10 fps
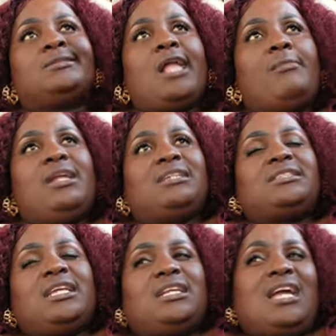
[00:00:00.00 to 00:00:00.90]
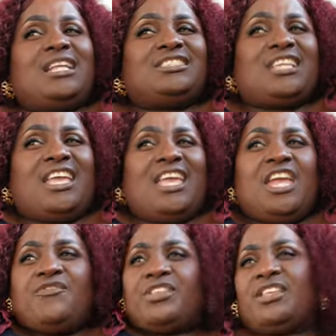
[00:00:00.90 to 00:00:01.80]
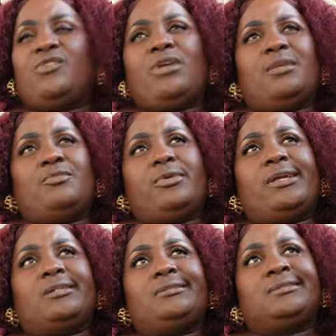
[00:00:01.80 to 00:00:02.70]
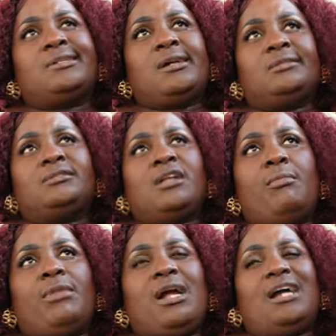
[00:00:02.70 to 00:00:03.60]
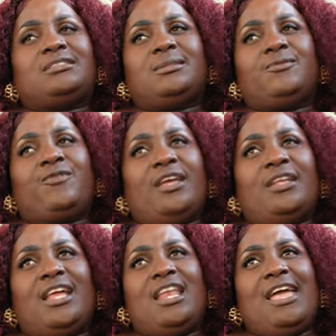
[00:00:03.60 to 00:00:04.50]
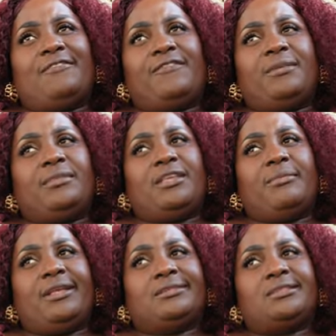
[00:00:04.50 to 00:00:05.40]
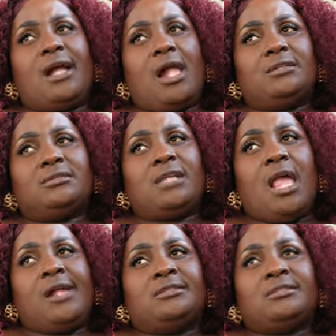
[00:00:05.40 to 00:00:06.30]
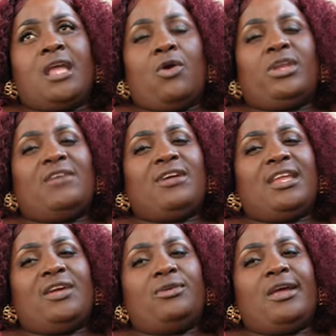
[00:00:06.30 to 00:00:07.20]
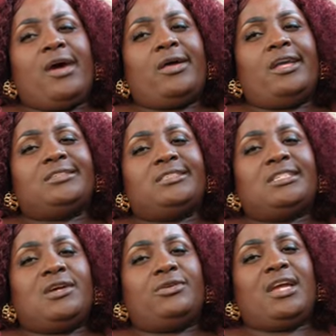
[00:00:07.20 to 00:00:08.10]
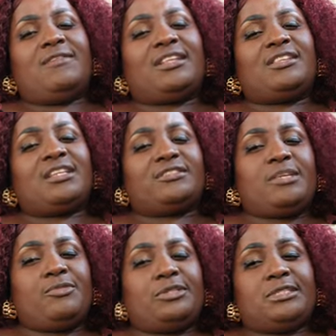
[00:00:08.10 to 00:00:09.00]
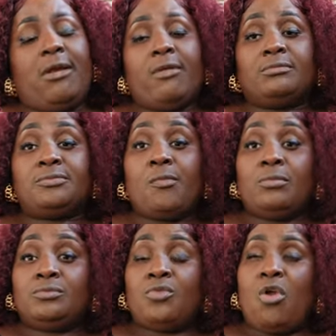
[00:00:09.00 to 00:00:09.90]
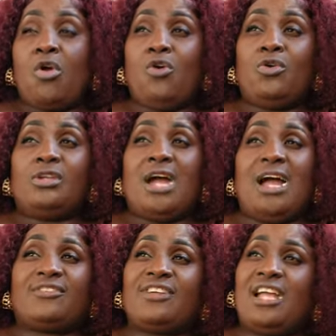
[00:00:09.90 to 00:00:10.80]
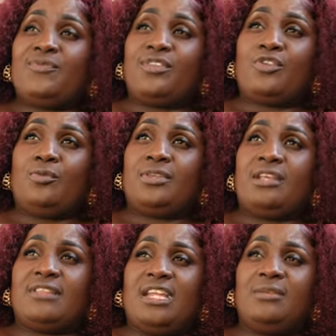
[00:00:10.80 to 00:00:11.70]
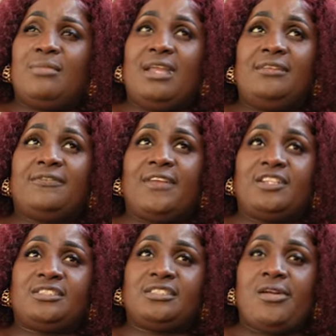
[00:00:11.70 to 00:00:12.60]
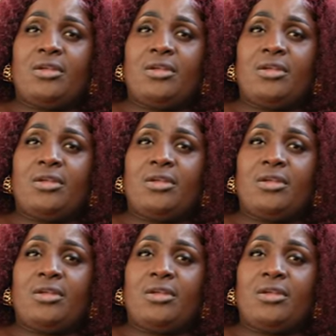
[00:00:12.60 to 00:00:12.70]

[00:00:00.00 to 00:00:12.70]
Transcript: And me I tell God, say, everything went well. I ask him for in a life, him give me. Whenever, whenever I have a testimony, I want to ask God for something that it manifests.